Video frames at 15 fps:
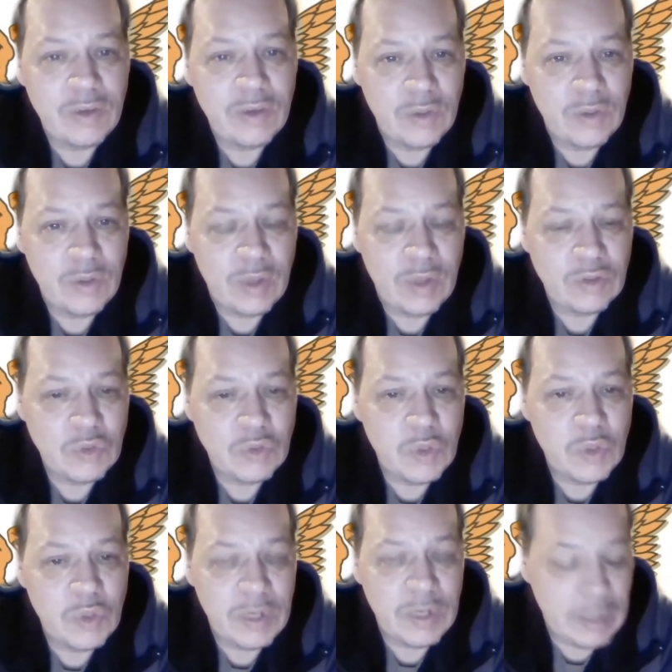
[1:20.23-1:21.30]

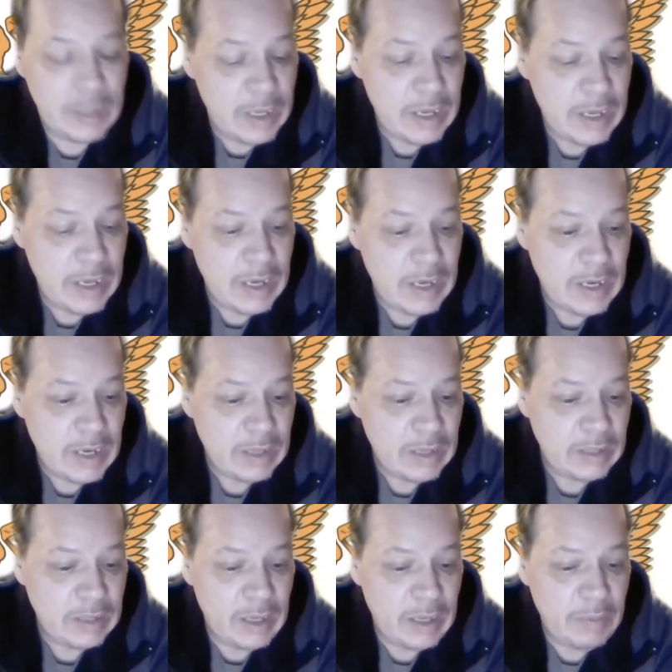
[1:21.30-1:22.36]
2020.
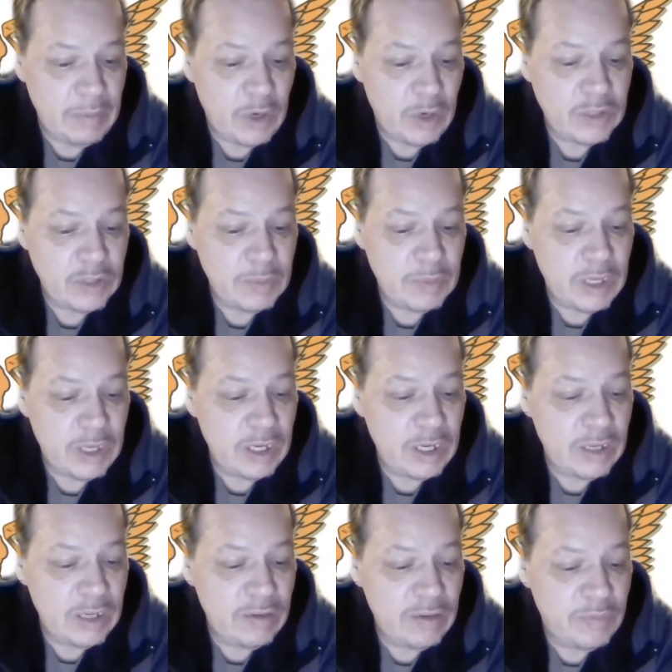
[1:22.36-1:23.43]
Today marks the beginning
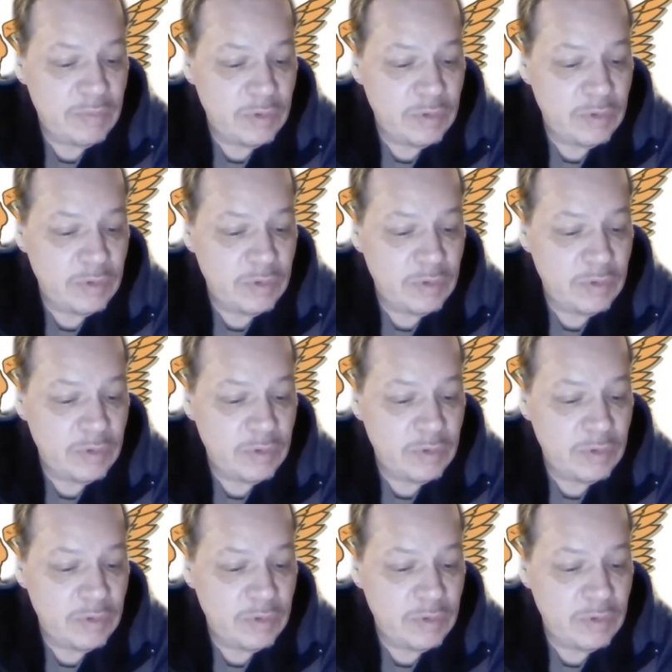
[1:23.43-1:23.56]
of